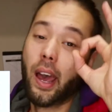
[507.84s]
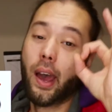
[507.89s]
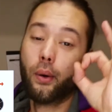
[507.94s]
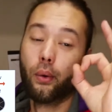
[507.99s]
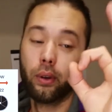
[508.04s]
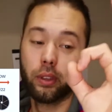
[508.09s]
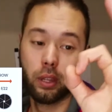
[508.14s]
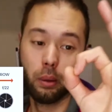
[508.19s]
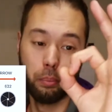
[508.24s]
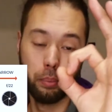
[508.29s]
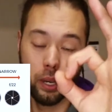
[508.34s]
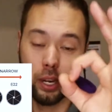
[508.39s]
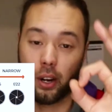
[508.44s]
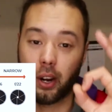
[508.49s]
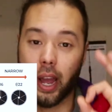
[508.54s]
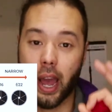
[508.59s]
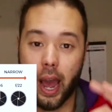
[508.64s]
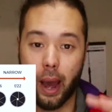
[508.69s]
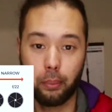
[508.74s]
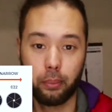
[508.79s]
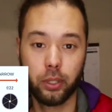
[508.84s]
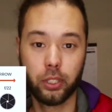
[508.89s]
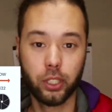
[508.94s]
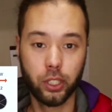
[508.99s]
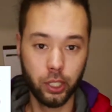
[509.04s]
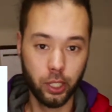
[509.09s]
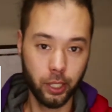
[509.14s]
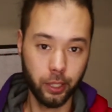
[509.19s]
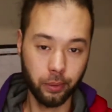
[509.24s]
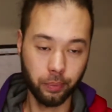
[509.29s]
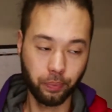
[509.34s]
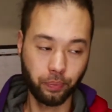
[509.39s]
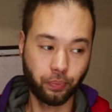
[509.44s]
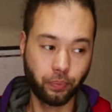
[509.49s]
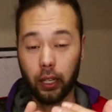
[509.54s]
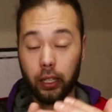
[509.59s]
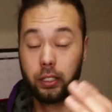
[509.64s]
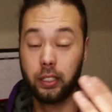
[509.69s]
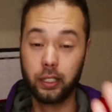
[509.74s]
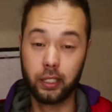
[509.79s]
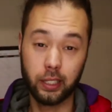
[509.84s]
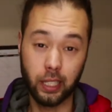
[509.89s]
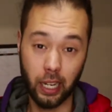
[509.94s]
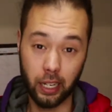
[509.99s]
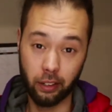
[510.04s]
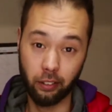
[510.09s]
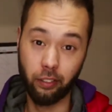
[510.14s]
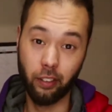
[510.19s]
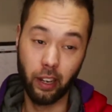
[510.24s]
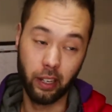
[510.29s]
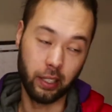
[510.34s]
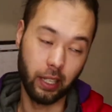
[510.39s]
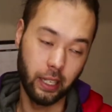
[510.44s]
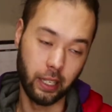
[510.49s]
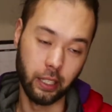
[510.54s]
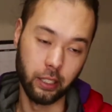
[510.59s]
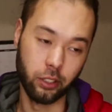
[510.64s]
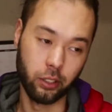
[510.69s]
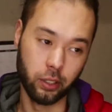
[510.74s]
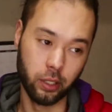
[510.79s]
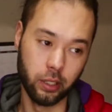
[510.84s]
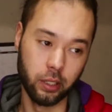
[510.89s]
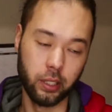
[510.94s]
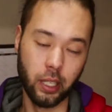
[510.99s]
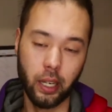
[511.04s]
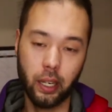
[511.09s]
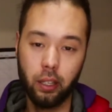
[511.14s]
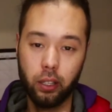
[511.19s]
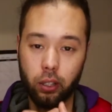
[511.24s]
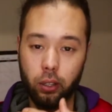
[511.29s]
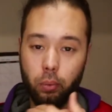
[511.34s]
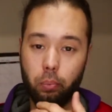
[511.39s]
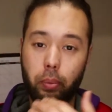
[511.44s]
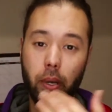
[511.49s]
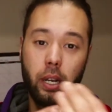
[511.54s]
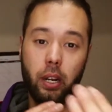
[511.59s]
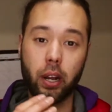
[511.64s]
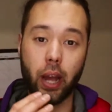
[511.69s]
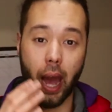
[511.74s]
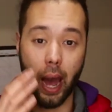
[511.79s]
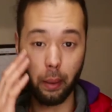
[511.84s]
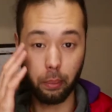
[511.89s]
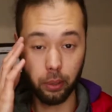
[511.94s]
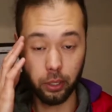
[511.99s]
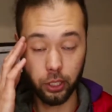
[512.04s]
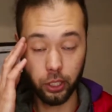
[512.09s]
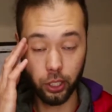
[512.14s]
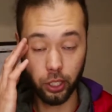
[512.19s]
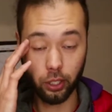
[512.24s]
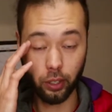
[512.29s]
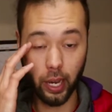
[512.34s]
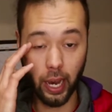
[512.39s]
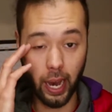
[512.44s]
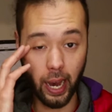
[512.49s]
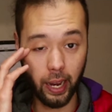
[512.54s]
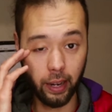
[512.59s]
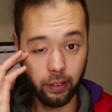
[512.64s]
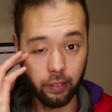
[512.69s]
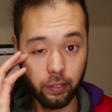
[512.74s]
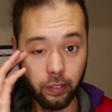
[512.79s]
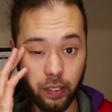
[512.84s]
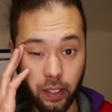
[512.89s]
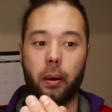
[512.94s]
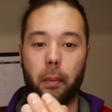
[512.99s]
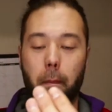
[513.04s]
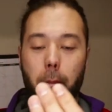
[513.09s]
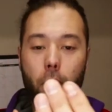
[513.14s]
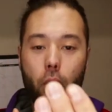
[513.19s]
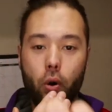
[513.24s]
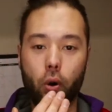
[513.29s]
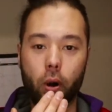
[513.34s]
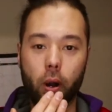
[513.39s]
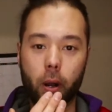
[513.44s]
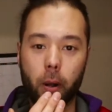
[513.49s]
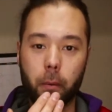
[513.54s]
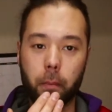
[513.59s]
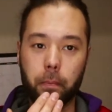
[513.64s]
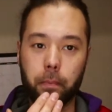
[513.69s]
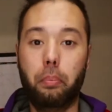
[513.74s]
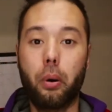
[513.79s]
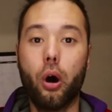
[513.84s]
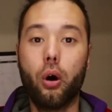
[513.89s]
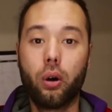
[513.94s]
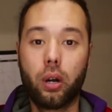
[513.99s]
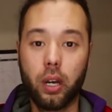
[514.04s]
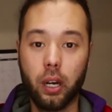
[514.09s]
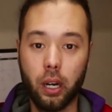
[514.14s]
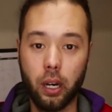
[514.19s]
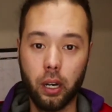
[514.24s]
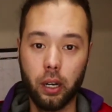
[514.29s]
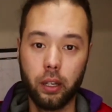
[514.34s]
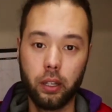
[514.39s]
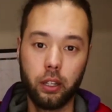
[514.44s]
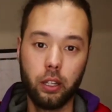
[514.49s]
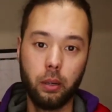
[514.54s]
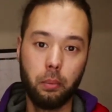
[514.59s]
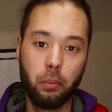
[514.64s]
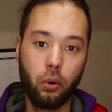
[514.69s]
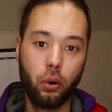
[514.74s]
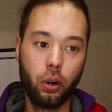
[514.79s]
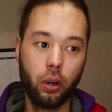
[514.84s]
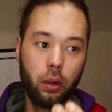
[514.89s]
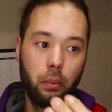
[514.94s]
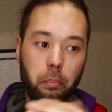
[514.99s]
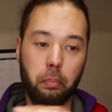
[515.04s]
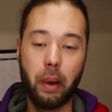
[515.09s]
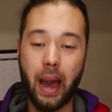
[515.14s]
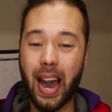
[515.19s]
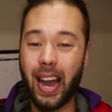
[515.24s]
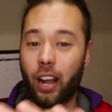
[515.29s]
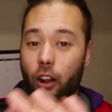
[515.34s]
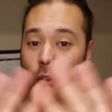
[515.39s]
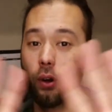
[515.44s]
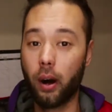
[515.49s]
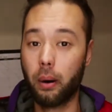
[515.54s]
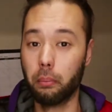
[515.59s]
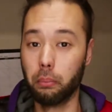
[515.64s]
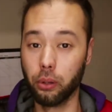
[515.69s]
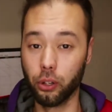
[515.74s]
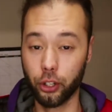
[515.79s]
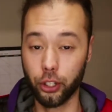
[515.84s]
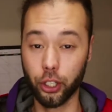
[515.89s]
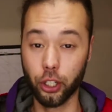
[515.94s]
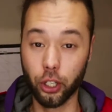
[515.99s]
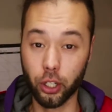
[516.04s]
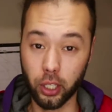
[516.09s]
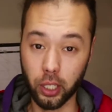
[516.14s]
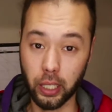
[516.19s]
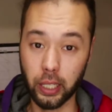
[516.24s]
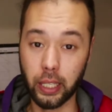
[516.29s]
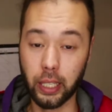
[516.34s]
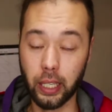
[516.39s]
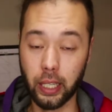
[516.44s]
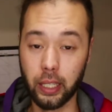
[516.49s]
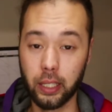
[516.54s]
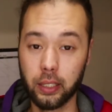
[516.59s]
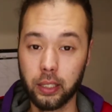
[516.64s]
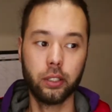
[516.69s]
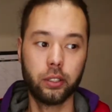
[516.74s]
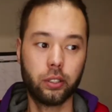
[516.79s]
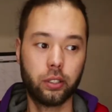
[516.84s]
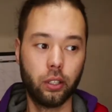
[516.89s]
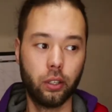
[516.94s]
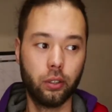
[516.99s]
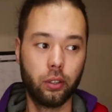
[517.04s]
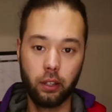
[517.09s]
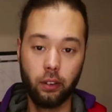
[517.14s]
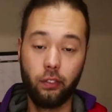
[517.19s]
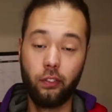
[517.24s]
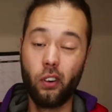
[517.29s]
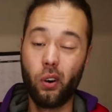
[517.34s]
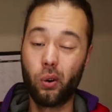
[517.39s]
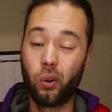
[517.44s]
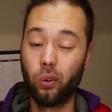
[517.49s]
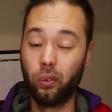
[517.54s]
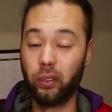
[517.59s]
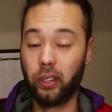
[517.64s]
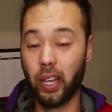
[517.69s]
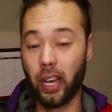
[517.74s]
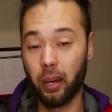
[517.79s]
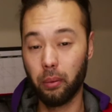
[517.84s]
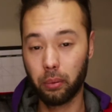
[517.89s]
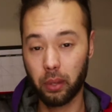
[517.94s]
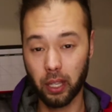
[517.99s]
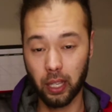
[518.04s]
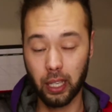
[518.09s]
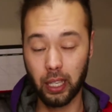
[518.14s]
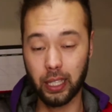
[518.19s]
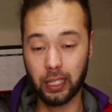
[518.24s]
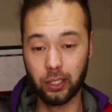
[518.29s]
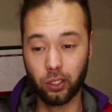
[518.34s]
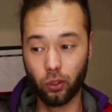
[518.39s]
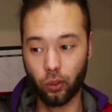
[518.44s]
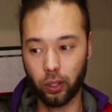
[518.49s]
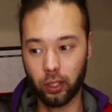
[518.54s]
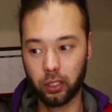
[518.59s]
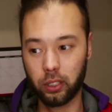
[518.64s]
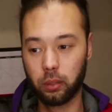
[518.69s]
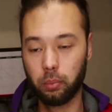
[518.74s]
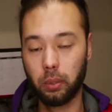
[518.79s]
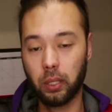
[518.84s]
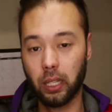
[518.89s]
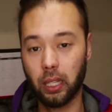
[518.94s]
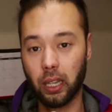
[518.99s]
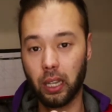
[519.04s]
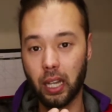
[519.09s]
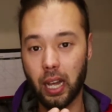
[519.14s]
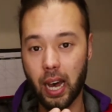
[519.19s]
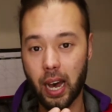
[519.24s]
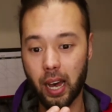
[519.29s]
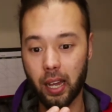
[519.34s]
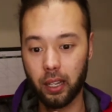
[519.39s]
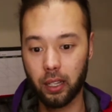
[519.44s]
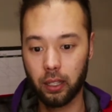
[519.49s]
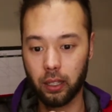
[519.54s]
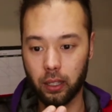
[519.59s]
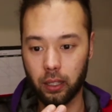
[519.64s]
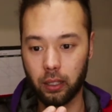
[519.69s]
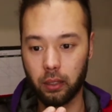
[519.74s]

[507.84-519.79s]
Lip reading: and with the bigger aperture, it's a side effect, I guess you can say. The bigger aperture you have, the more bokeh, the more background blur you're gonna get. So the focal depth is going to be a lot